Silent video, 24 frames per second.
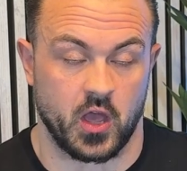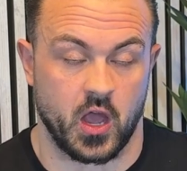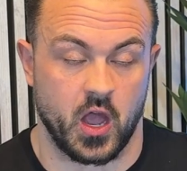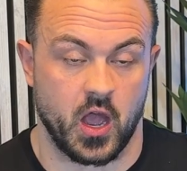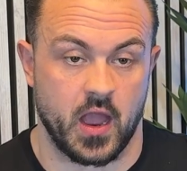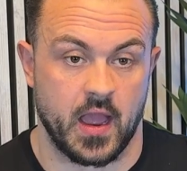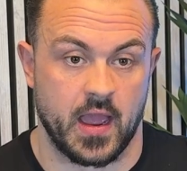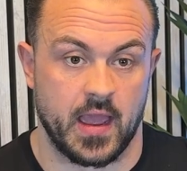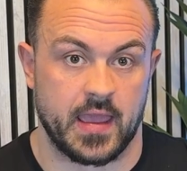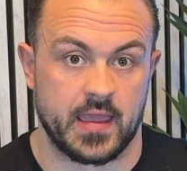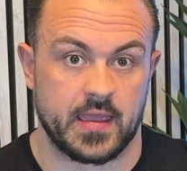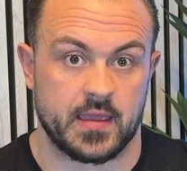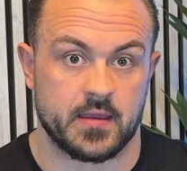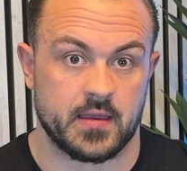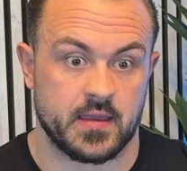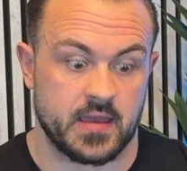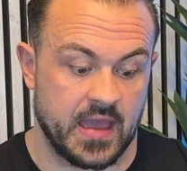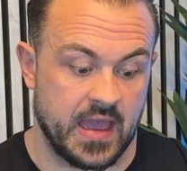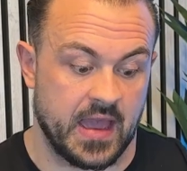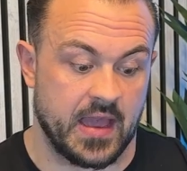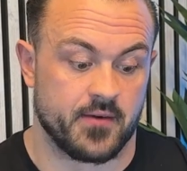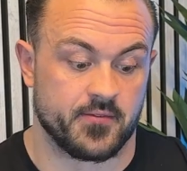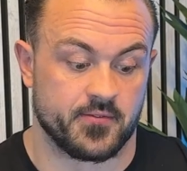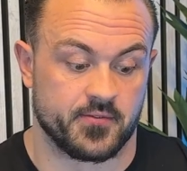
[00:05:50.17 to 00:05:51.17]
I
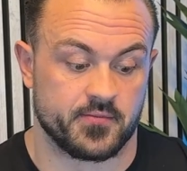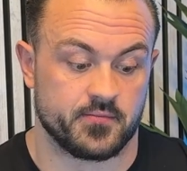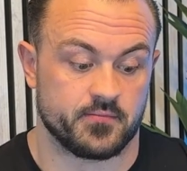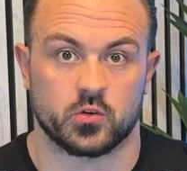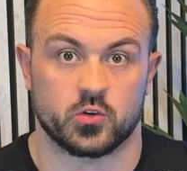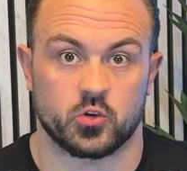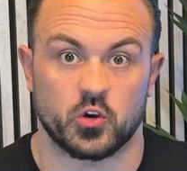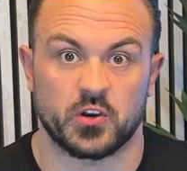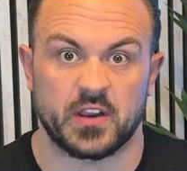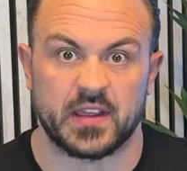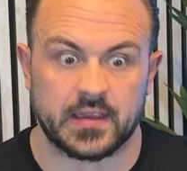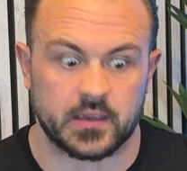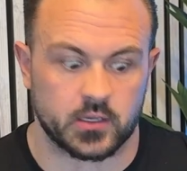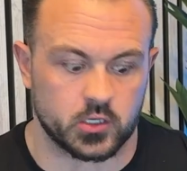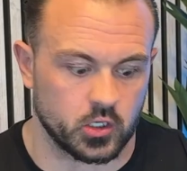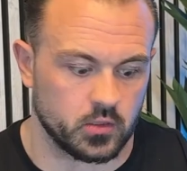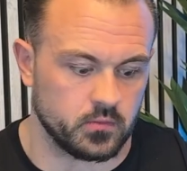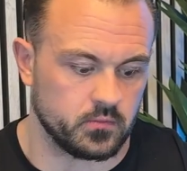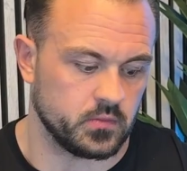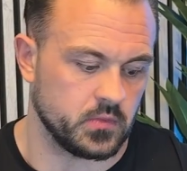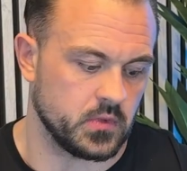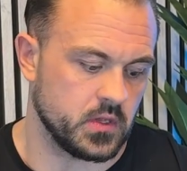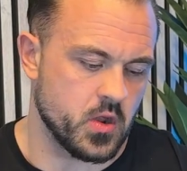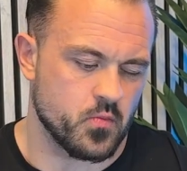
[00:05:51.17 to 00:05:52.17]
have good
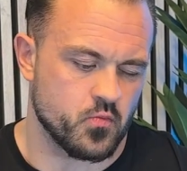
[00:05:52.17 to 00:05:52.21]
income.